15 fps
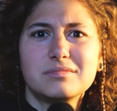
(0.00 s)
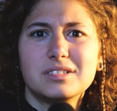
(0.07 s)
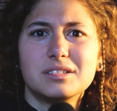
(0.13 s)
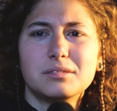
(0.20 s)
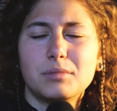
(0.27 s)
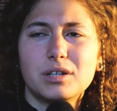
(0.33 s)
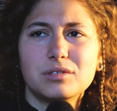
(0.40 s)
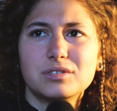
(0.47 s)
in
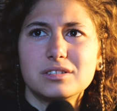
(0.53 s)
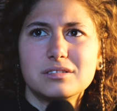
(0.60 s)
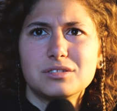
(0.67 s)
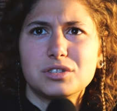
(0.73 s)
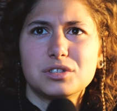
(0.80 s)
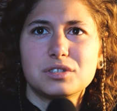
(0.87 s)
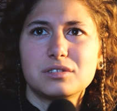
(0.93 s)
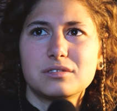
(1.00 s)
the mountain,
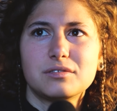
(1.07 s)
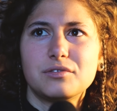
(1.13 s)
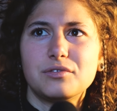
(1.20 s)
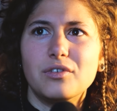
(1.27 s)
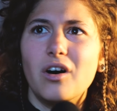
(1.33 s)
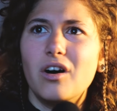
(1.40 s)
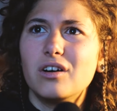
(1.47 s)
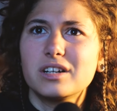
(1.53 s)
just
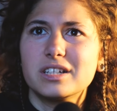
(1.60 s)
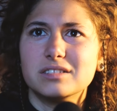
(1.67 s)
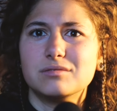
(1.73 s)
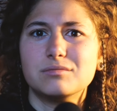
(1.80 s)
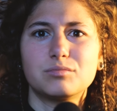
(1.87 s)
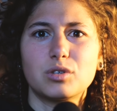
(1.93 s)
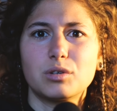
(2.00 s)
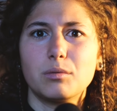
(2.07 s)
fog
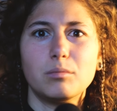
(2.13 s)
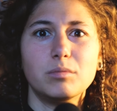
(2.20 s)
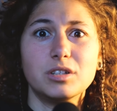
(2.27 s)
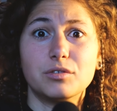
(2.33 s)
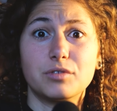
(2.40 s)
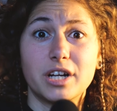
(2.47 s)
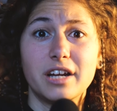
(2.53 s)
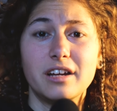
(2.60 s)
and probably
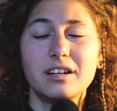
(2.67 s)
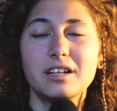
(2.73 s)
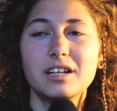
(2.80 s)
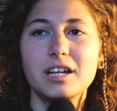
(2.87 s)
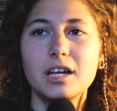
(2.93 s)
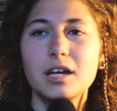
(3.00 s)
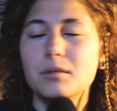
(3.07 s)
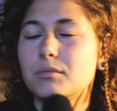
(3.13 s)
rain.
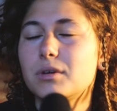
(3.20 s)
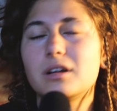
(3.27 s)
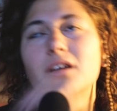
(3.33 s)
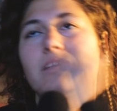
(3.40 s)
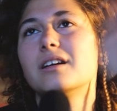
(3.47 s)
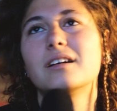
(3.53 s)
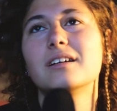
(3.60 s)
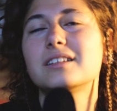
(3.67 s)

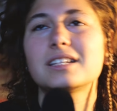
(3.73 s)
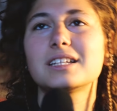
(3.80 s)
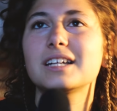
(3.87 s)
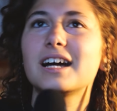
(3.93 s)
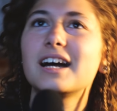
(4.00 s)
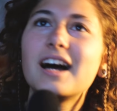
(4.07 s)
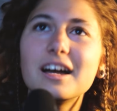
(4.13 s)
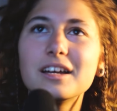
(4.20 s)
But
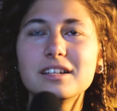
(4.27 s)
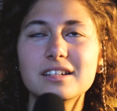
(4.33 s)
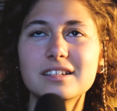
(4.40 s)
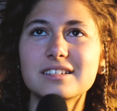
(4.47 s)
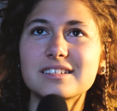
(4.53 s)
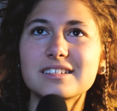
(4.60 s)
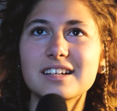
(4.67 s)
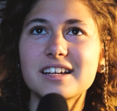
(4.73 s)
I
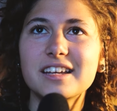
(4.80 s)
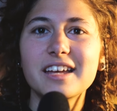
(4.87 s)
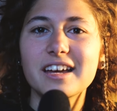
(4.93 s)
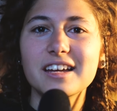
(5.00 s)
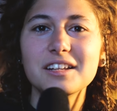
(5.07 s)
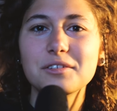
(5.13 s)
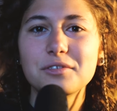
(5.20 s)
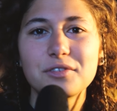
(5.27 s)

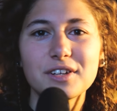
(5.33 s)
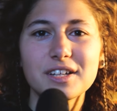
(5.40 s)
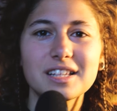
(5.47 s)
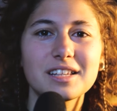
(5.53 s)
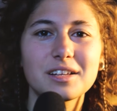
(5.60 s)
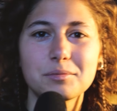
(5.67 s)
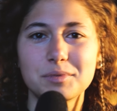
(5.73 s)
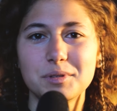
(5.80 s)
again
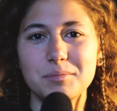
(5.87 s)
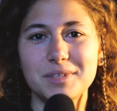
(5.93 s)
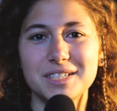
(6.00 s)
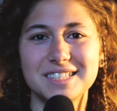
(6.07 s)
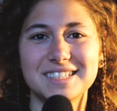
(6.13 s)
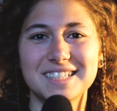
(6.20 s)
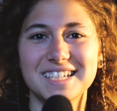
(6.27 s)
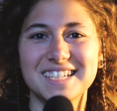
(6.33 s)
feel
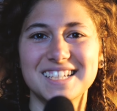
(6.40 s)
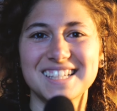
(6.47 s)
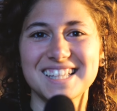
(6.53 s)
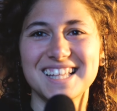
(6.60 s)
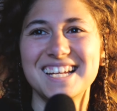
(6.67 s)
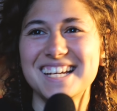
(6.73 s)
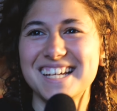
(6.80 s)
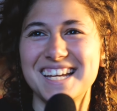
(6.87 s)
optimistic.
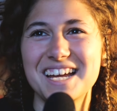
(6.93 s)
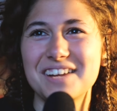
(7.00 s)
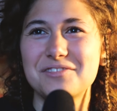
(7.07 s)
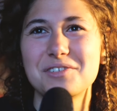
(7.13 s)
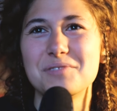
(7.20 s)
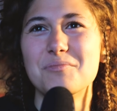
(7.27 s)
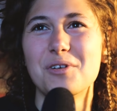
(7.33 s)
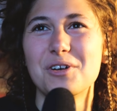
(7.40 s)

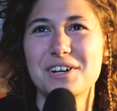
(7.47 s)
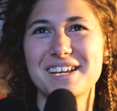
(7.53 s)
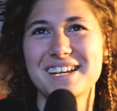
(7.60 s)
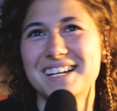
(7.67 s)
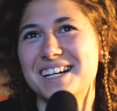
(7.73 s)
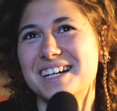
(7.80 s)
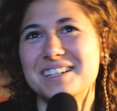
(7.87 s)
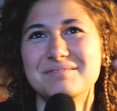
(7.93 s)
Every
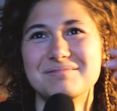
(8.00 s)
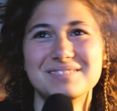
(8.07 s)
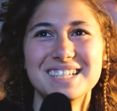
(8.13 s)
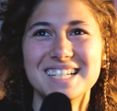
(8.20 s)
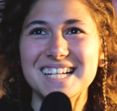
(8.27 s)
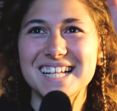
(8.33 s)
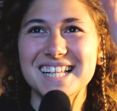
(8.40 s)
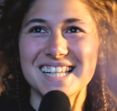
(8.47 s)
morning I'm
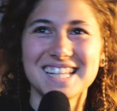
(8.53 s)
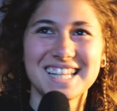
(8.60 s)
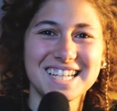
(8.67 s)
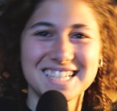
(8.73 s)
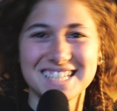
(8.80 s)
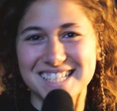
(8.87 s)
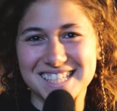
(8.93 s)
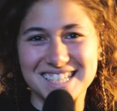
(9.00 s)

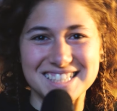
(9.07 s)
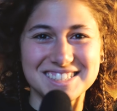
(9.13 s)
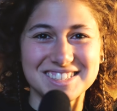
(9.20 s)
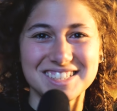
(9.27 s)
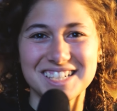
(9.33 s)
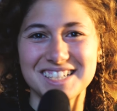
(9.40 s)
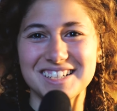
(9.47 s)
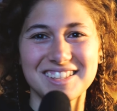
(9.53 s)
like,
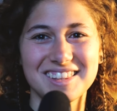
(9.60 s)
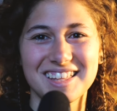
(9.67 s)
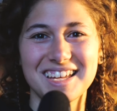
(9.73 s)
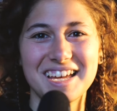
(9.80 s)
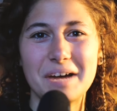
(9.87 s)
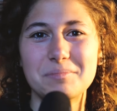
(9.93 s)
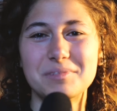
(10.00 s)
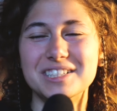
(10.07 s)
yesterday nothing
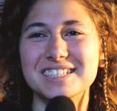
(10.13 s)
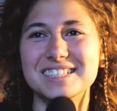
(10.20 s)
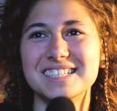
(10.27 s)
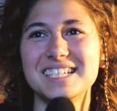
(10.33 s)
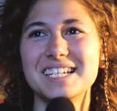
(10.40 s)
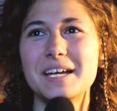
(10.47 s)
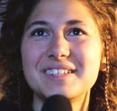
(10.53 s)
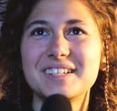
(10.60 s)
happened.
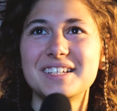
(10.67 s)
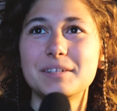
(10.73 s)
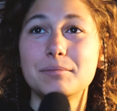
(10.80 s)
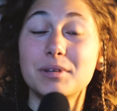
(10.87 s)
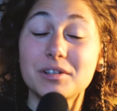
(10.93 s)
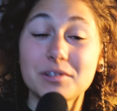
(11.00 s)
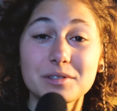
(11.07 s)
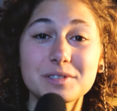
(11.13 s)

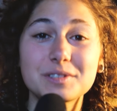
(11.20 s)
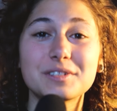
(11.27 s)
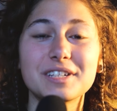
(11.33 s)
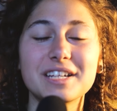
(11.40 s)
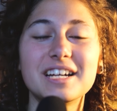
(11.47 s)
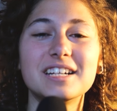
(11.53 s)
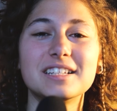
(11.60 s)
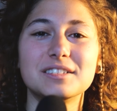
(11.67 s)
But also,
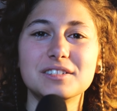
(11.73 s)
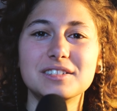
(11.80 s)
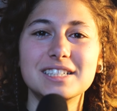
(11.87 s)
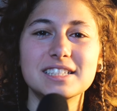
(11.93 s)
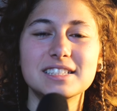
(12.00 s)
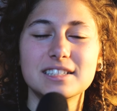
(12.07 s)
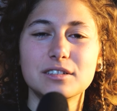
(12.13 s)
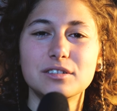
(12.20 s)
yeah,
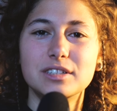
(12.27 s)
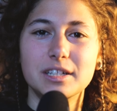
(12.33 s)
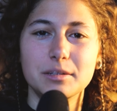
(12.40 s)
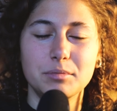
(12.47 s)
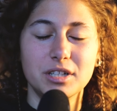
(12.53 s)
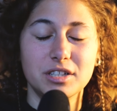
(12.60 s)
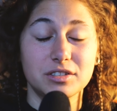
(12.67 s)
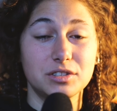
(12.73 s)
today is a good day
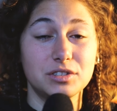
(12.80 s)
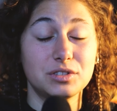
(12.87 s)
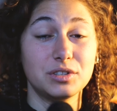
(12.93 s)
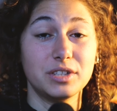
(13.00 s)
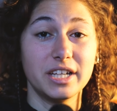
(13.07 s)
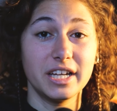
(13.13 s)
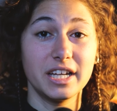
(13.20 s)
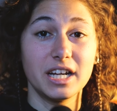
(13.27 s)
because
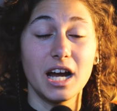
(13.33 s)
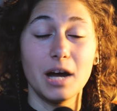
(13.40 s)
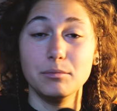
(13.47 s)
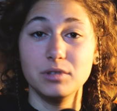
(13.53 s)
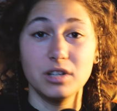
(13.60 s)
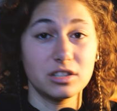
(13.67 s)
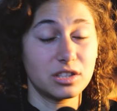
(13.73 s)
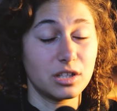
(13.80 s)
today
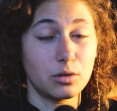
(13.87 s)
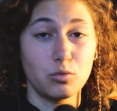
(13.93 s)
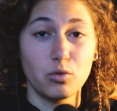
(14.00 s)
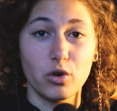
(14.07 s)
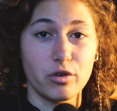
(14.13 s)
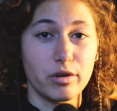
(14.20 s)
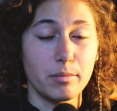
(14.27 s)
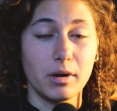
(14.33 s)
I'm not gonna
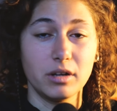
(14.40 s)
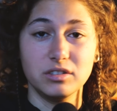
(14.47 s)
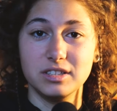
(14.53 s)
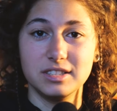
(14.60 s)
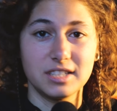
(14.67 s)
worry about the